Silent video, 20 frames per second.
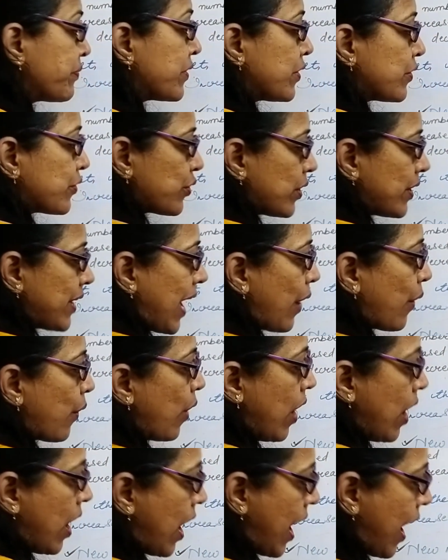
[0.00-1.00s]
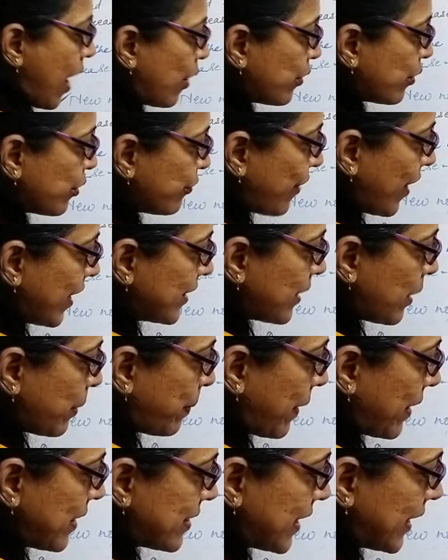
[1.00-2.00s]
So now, how to find the
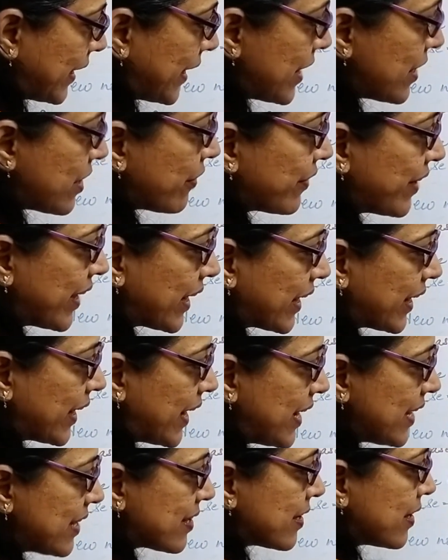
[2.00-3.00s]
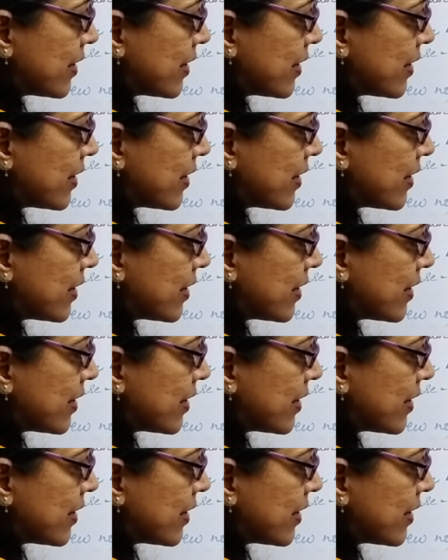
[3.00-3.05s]
percentage of decrease?